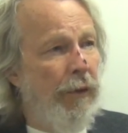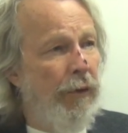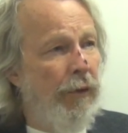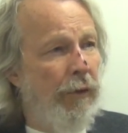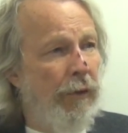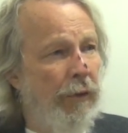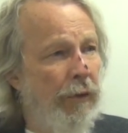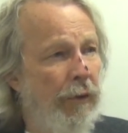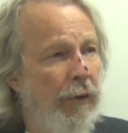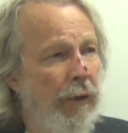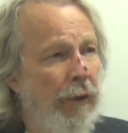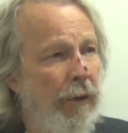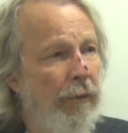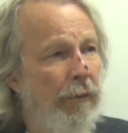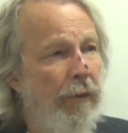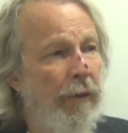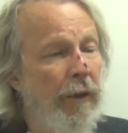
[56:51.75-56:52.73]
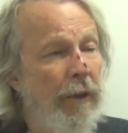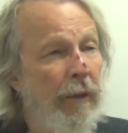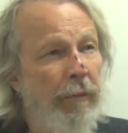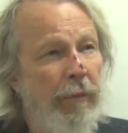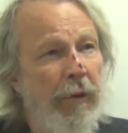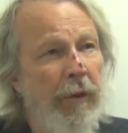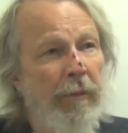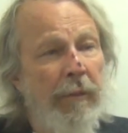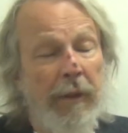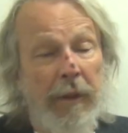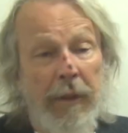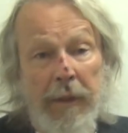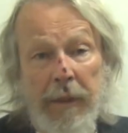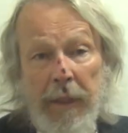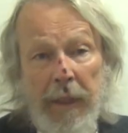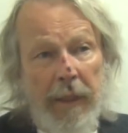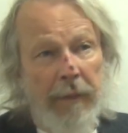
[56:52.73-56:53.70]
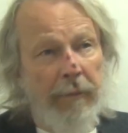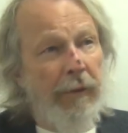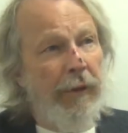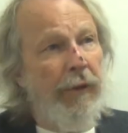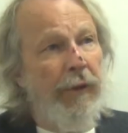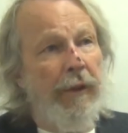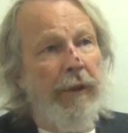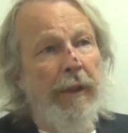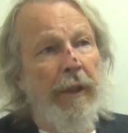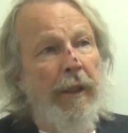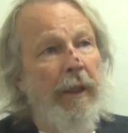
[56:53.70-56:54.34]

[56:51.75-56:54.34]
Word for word: as children that are permanently damaged.